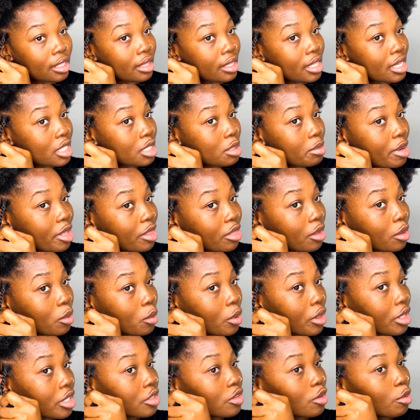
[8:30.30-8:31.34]
This method
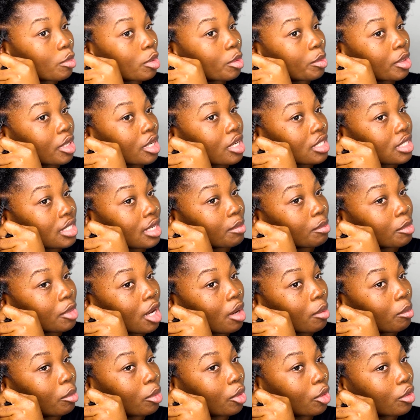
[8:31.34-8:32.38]
works for me because I'm
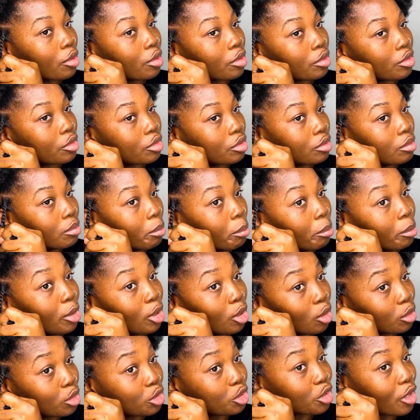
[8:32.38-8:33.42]
not
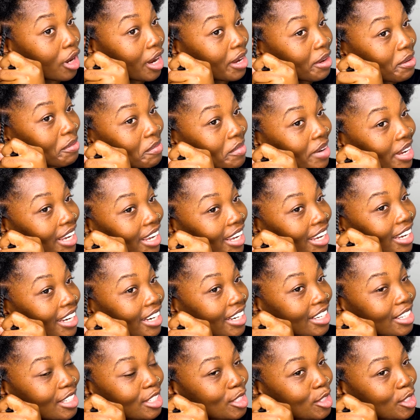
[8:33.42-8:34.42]
blow drying my hair,